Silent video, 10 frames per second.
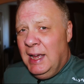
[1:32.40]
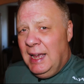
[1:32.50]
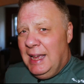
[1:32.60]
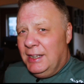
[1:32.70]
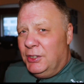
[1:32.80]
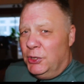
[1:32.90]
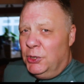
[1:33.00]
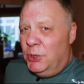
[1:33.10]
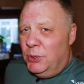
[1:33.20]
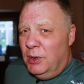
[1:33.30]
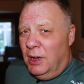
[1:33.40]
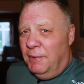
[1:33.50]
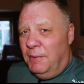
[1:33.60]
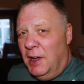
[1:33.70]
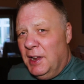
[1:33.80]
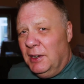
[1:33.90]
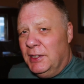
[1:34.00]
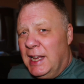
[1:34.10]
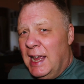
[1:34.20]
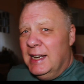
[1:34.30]
and do a final
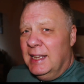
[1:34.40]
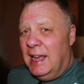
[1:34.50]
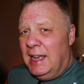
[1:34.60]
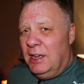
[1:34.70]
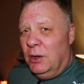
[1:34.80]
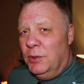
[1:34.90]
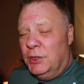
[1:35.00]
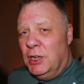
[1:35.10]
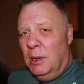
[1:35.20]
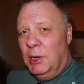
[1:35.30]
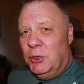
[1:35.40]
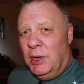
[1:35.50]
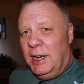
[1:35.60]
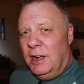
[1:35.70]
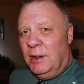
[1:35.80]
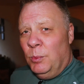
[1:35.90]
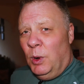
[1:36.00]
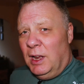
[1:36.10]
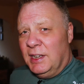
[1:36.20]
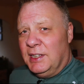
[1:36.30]
10k on the turbo trainer
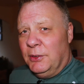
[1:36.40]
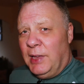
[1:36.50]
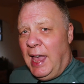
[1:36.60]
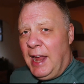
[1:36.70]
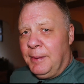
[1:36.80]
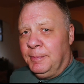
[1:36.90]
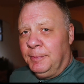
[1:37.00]
while I still can.